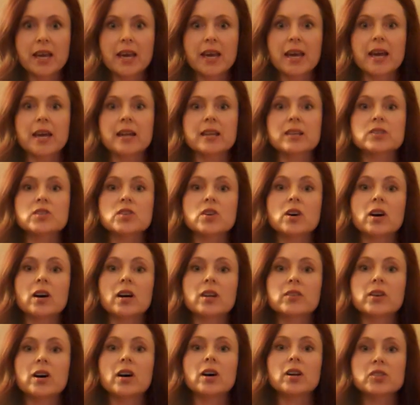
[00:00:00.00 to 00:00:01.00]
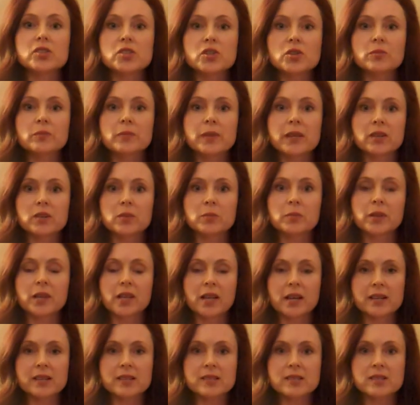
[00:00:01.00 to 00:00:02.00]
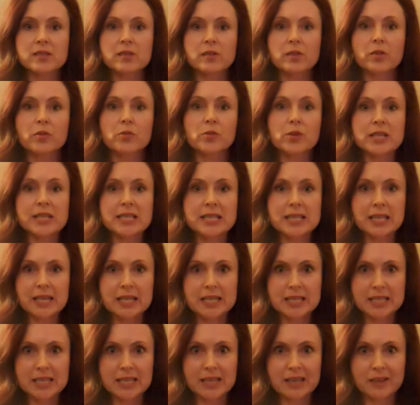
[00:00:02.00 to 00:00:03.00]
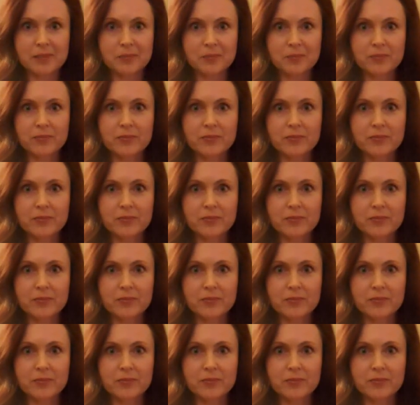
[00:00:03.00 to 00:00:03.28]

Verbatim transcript: and it's called Ultra Meal Plus 360.